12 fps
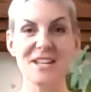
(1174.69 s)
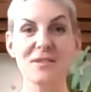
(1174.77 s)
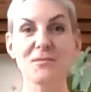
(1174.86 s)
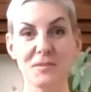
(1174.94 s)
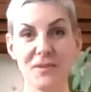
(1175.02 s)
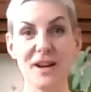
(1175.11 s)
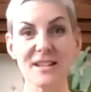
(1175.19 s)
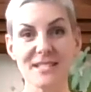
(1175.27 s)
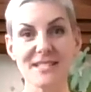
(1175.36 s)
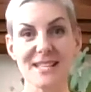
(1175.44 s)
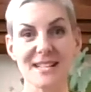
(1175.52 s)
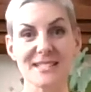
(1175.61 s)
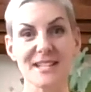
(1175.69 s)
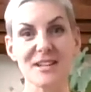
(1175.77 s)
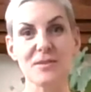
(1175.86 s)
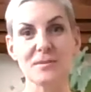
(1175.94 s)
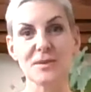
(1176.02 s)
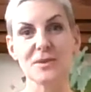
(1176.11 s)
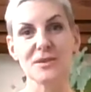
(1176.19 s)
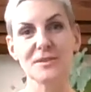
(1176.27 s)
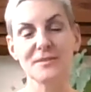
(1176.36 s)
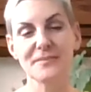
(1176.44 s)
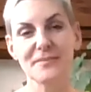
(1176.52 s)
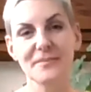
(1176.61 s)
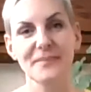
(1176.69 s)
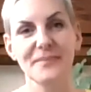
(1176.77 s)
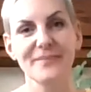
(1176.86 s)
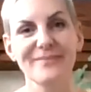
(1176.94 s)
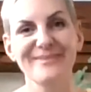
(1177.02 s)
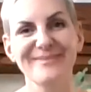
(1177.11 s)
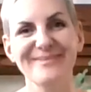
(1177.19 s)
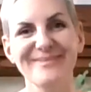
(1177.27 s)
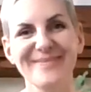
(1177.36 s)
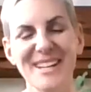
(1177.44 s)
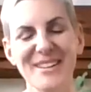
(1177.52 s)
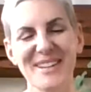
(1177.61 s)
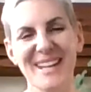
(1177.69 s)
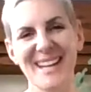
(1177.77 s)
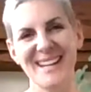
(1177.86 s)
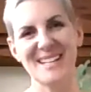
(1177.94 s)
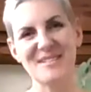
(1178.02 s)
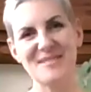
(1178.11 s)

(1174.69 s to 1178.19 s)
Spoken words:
We'll practice that a lot more. Okay.